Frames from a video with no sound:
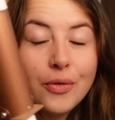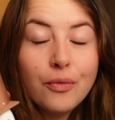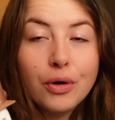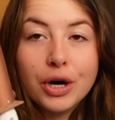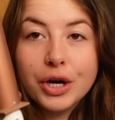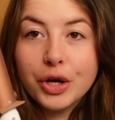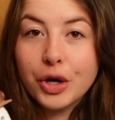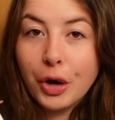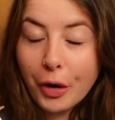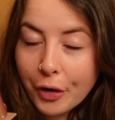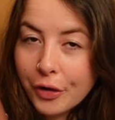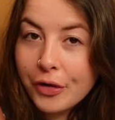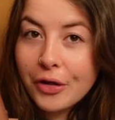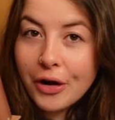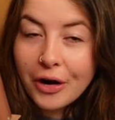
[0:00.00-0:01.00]
We're gonna
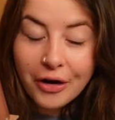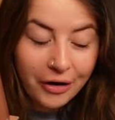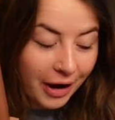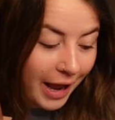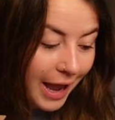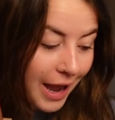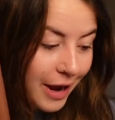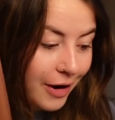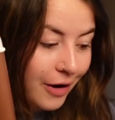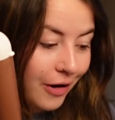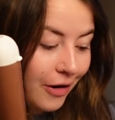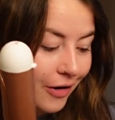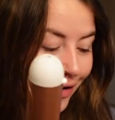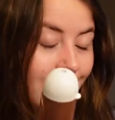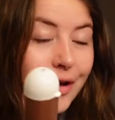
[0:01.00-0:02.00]
curl our
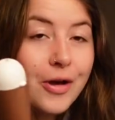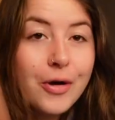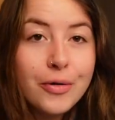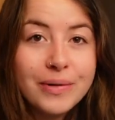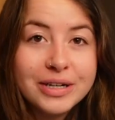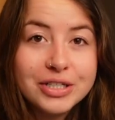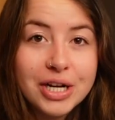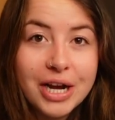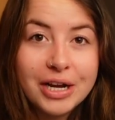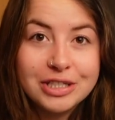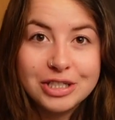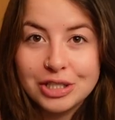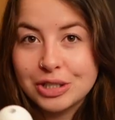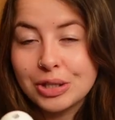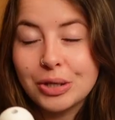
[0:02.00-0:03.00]
hair, which I
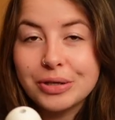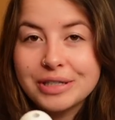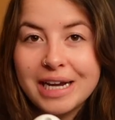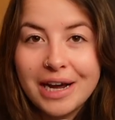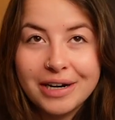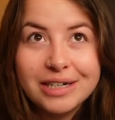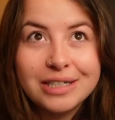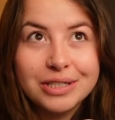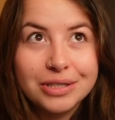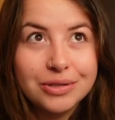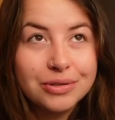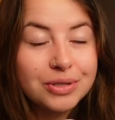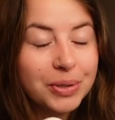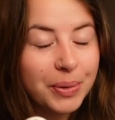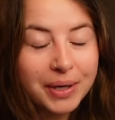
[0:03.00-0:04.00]
just learned how to
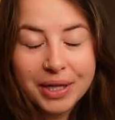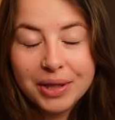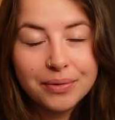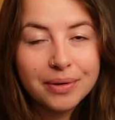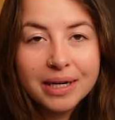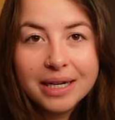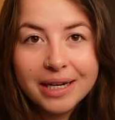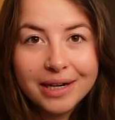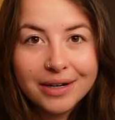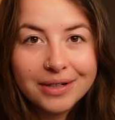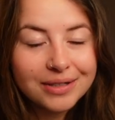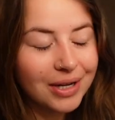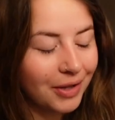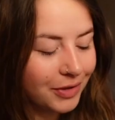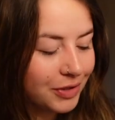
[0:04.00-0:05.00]
do. 23
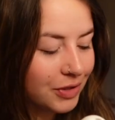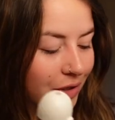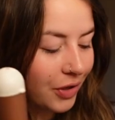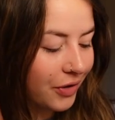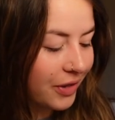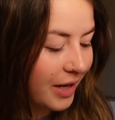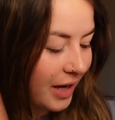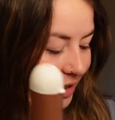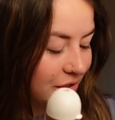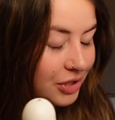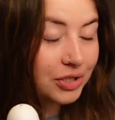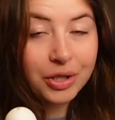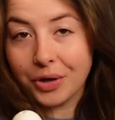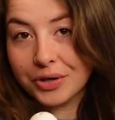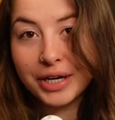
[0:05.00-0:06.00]
years on this earth, and I
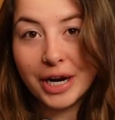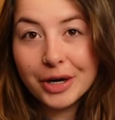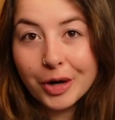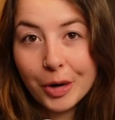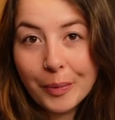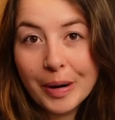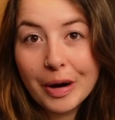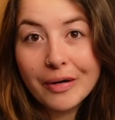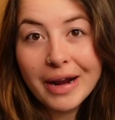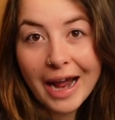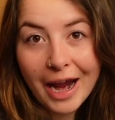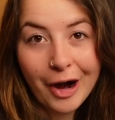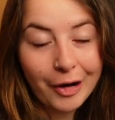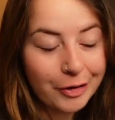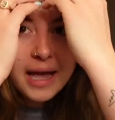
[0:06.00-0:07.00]
just learned how to curl my own
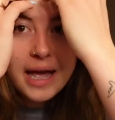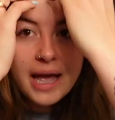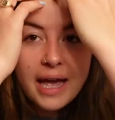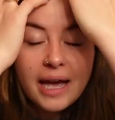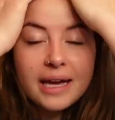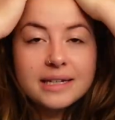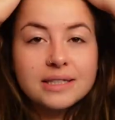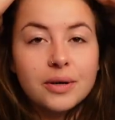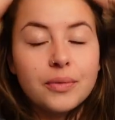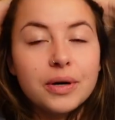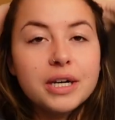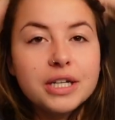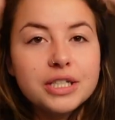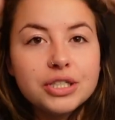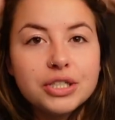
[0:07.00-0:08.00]
hair. And we're
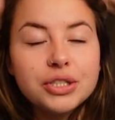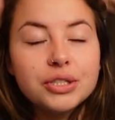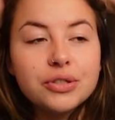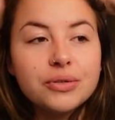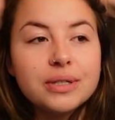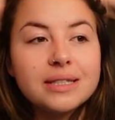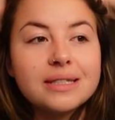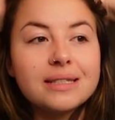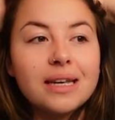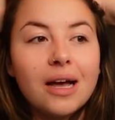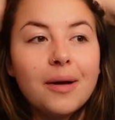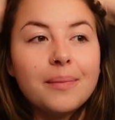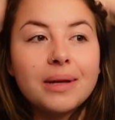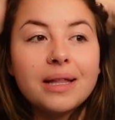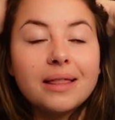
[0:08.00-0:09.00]
gonna do
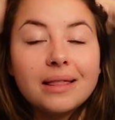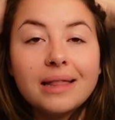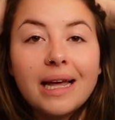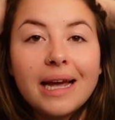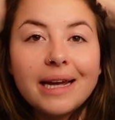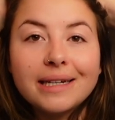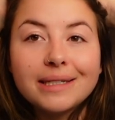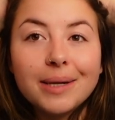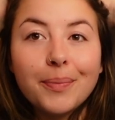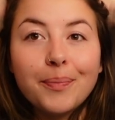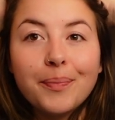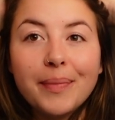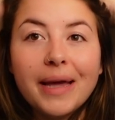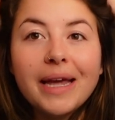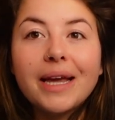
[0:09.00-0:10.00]
some light
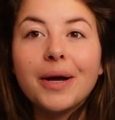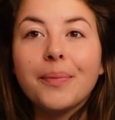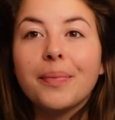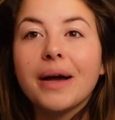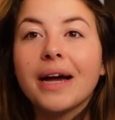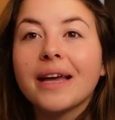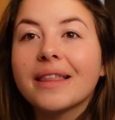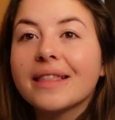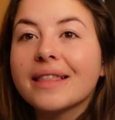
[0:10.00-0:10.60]
makeup, I